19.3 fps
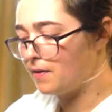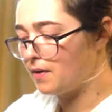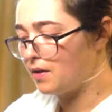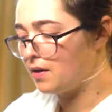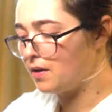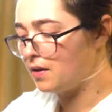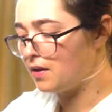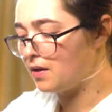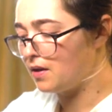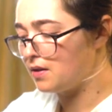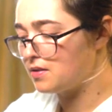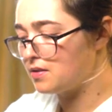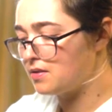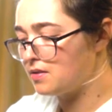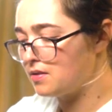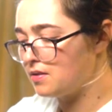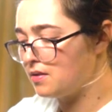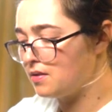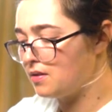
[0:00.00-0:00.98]
It
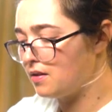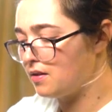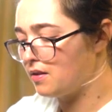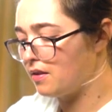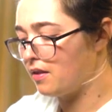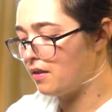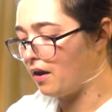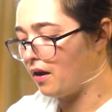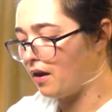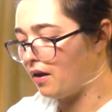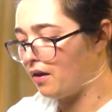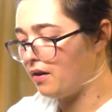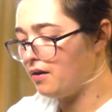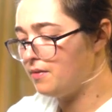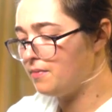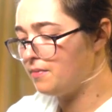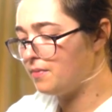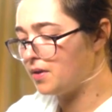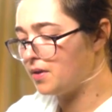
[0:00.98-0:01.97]
is
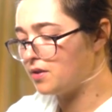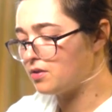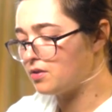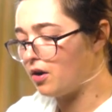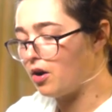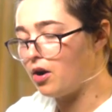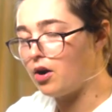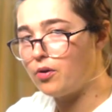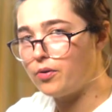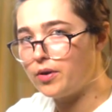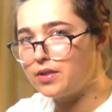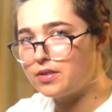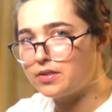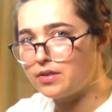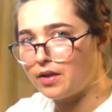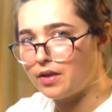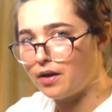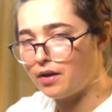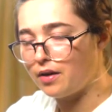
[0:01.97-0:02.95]
there. It is always
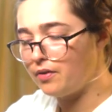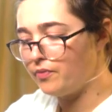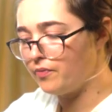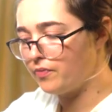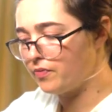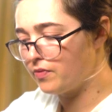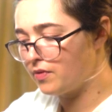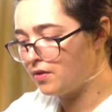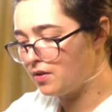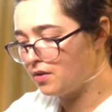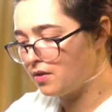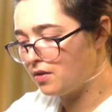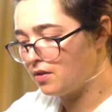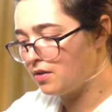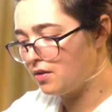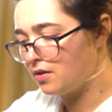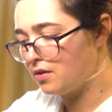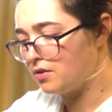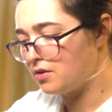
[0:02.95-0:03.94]
there.
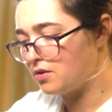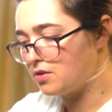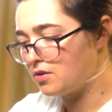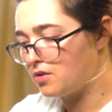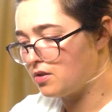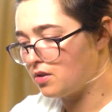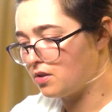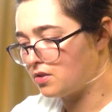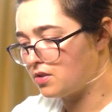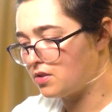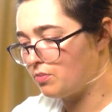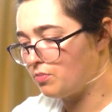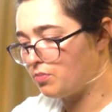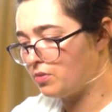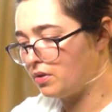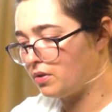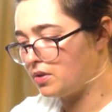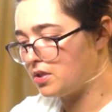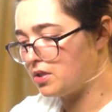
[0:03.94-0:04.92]
Just your
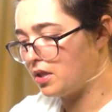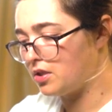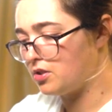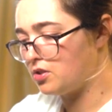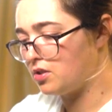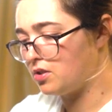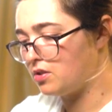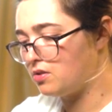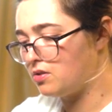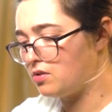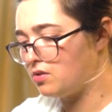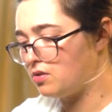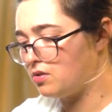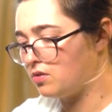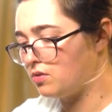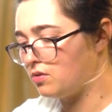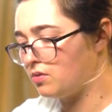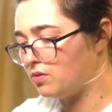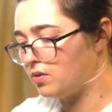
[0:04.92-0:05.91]
simple intention
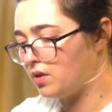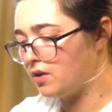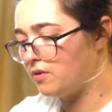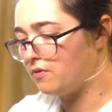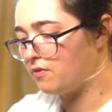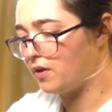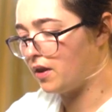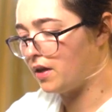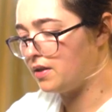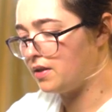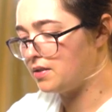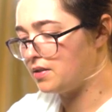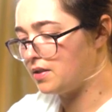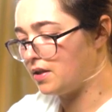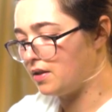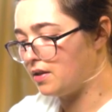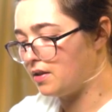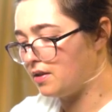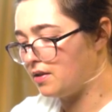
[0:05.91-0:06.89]
to invite
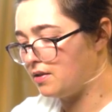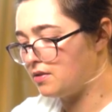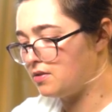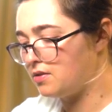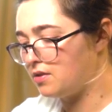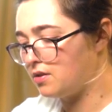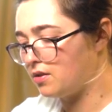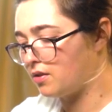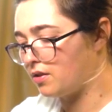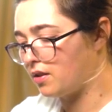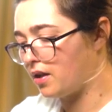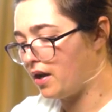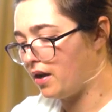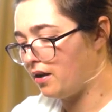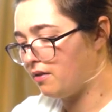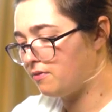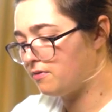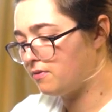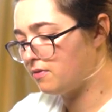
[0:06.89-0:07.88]
it into your
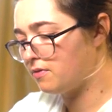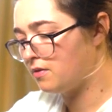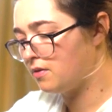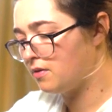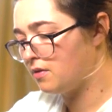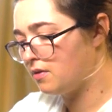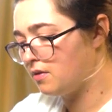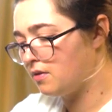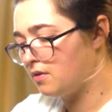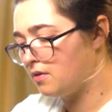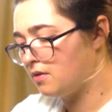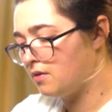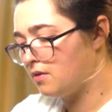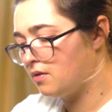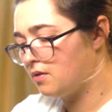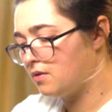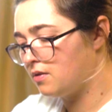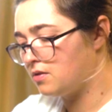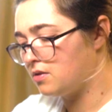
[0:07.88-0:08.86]
life,
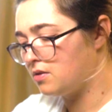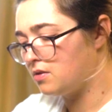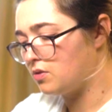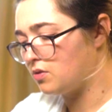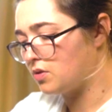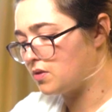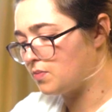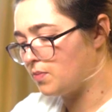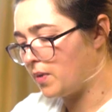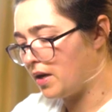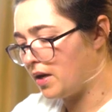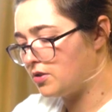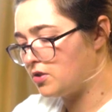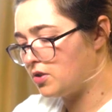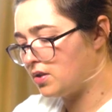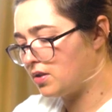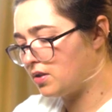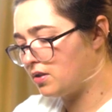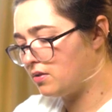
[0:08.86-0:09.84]
to do its
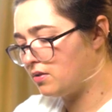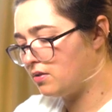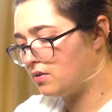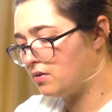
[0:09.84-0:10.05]
magic,